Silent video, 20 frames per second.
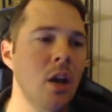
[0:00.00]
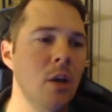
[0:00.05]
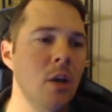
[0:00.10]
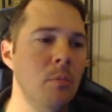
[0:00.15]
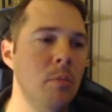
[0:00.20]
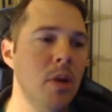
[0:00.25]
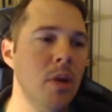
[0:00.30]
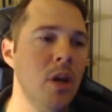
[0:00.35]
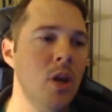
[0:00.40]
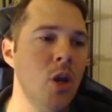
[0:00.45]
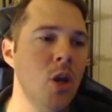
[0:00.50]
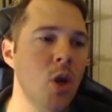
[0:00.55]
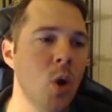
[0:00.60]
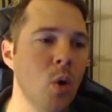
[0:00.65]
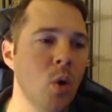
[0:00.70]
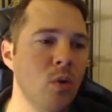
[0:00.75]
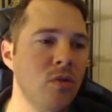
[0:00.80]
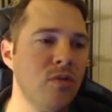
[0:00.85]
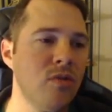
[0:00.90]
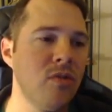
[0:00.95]

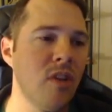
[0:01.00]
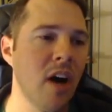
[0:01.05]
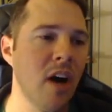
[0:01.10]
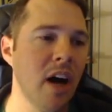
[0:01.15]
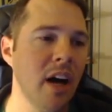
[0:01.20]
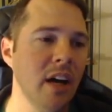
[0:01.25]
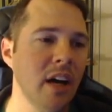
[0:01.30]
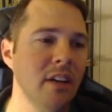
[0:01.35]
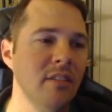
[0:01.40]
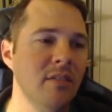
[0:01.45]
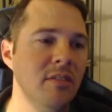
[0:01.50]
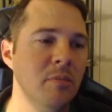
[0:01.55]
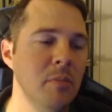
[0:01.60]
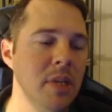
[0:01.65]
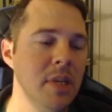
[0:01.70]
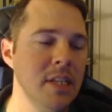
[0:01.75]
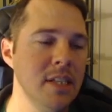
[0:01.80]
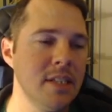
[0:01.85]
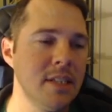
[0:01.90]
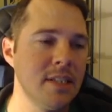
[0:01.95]
below 5
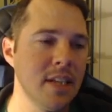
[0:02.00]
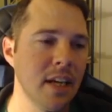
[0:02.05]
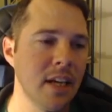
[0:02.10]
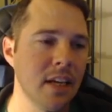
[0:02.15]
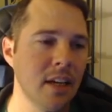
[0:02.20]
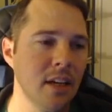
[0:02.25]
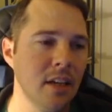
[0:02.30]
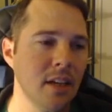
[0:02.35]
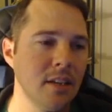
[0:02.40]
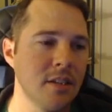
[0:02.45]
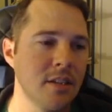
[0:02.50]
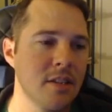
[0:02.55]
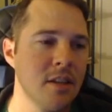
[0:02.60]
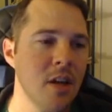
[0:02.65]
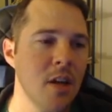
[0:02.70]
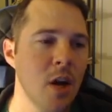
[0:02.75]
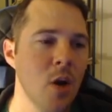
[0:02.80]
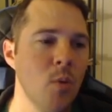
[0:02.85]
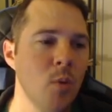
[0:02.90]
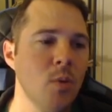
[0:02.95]
milliseconds,
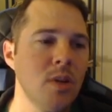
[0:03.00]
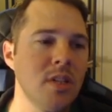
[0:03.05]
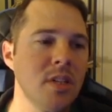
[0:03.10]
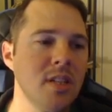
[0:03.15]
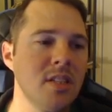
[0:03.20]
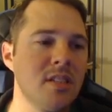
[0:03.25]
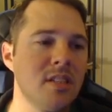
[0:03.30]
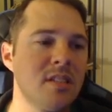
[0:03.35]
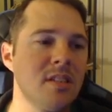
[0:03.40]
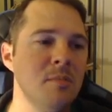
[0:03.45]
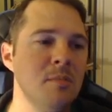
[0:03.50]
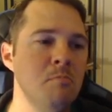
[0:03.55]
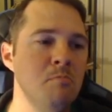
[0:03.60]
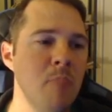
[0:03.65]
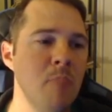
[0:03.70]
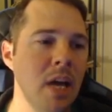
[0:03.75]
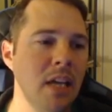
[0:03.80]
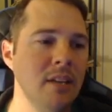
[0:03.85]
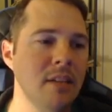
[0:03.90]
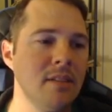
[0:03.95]
which is
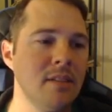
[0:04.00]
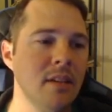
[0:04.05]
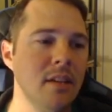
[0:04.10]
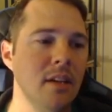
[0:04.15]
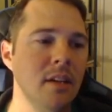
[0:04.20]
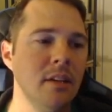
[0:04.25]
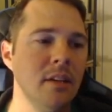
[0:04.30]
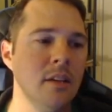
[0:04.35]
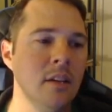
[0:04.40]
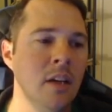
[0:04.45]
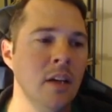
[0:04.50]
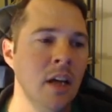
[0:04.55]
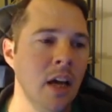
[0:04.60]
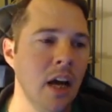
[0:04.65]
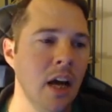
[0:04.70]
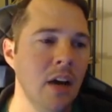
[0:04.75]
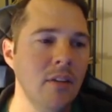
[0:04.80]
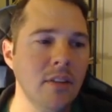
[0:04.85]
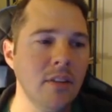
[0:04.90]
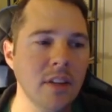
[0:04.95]
amazing.
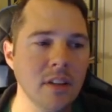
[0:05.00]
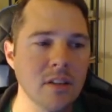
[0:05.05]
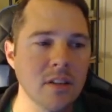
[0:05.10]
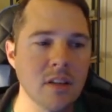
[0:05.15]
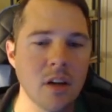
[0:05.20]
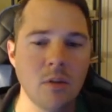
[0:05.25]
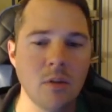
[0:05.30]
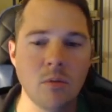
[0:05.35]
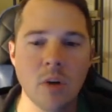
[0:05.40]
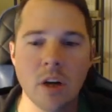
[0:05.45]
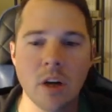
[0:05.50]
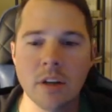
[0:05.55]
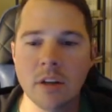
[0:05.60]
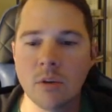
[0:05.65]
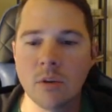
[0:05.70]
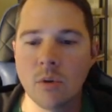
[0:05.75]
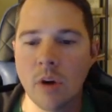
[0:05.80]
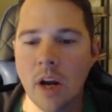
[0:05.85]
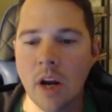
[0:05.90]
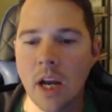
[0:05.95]
Everything's gonna run
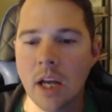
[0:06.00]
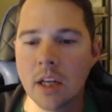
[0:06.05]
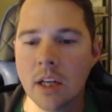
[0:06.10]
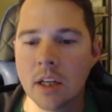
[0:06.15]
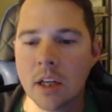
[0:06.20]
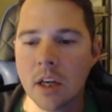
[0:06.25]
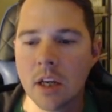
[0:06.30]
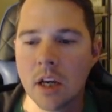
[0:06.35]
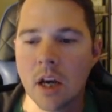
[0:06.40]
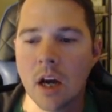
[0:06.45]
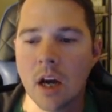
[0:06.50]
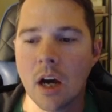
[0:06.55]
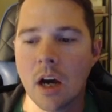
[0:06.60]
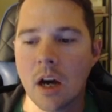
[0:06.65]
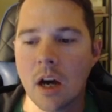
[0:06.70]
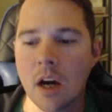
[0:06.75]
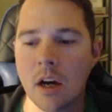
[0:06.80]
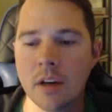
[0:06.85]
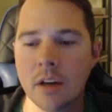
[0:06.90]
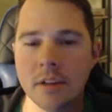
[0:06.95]
great.
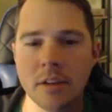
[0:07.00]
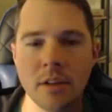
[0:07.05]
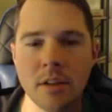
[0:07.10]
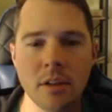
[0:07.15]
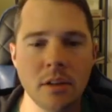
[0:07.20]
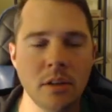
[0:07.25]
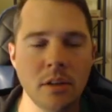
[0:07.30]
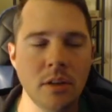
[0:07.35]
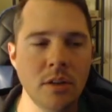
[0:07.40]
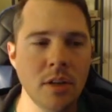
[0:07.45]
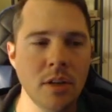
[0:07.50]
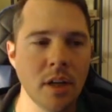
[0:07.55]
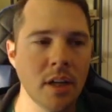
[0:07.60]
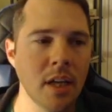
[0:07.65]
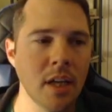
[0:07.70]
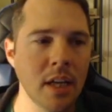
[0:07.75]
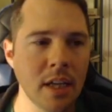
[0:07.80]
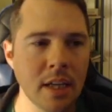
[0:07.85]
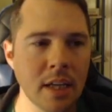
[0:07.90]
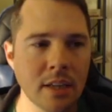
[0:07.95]
You're not
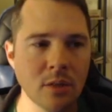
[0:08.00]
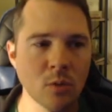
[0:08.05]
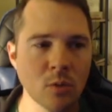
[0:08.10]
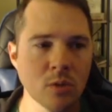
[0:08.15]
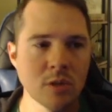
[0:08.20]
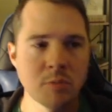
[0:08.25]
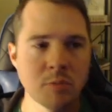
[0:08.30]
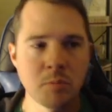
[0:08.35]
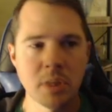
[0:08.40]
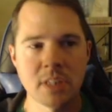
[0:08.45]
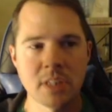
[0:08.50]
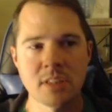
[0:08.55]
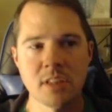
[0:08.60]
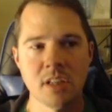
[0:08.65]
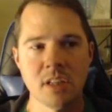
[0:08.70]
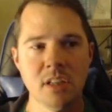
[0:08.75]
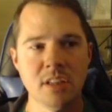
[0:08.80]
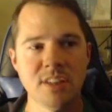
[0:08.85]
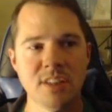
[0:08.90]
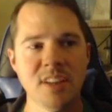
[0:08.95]
gonna get those
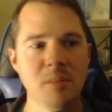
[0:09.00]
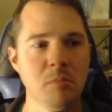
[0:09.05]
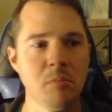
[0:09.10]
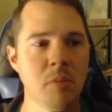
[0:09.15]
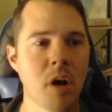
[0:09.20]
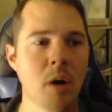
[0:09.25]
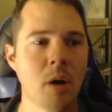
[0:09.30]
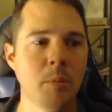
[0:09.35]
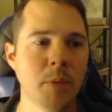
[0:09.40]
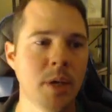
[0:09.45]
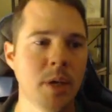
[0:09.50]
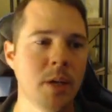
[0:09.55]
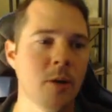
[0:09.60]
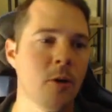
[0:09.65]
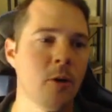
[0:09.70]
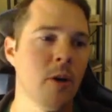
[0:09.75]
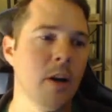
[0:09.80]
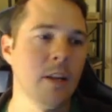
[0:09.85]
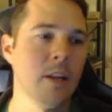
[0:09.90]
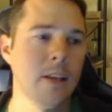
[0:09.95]
pixelated moment
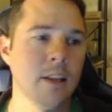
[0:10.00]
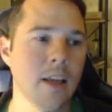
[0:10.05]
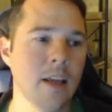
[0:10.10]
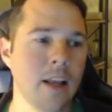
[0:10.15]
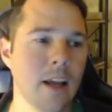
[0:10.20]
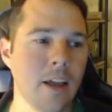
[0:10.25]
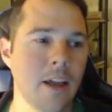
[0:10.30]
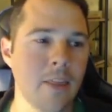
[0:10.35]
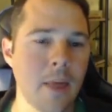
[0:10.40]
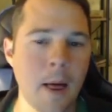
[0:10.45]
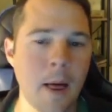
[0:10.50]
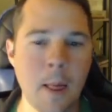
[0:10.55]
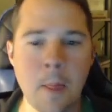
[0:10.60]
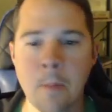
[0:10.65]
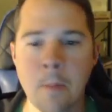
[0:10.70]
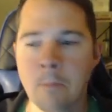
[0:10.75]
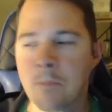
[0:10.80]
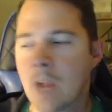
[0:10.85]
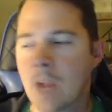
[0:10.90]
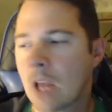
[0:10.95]
or anything like that.
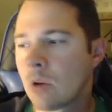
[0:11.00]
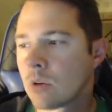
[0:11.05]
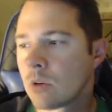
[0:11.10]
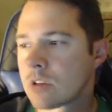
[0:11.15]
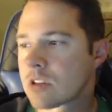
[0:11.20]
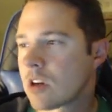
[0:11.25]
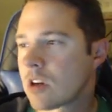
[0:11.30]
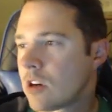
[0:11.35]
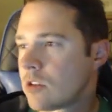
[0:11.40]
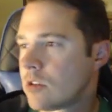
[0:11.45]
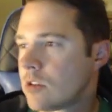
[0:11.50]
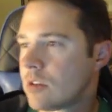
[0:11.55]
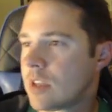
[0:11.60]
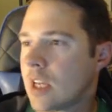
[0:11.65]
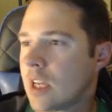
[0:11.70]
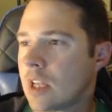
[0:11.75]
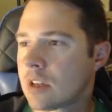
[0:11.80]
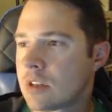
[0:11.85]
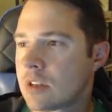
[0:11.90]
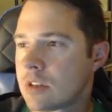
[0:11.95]
I know it's hard to
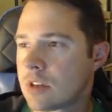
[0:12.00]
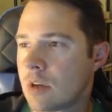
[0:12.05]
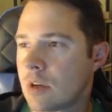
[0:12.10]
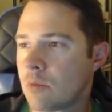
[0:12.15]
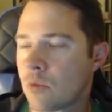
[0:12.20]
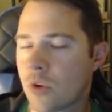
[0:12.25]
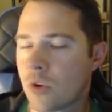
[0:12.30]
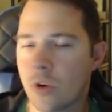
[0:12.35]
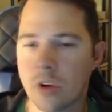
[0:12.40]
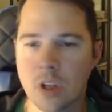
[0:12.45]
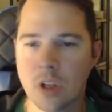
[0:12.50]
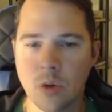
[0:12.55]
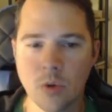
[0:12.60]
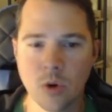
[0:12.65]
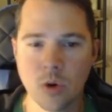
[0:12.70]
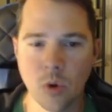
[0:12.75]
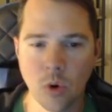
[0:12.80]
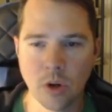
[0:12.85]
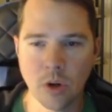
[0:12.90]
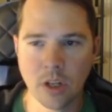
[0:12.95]
tell because I'm currently
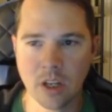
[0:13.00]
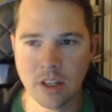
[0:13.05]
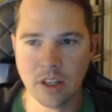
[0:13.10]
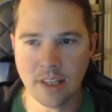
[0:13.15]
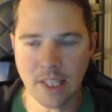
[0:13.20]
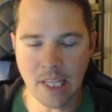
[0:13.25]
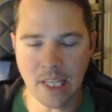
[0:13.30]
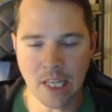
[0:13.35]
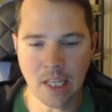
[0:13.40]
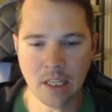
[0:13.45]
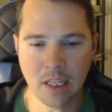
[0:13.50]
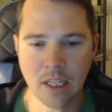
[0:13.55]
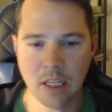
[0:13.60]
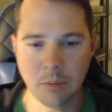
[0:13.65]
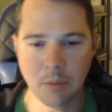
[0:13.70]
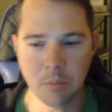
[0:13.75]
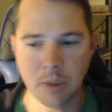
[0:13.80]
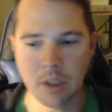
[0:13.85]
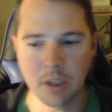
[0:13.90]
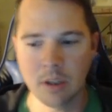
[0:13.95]
recording on
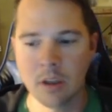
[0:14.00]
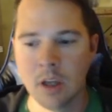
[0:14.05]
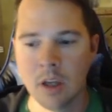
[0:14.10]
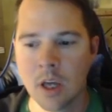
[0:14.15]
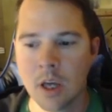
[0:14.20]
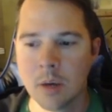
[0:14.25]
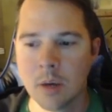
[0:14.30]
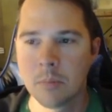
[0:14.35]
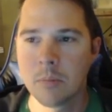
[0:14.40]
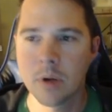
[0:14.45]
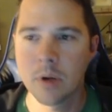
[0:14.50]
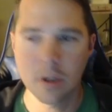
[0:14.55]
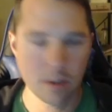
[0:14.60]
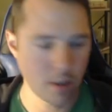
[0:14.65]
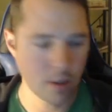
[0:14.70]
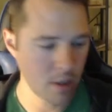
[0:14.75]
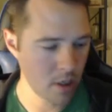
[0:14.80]
1080p, but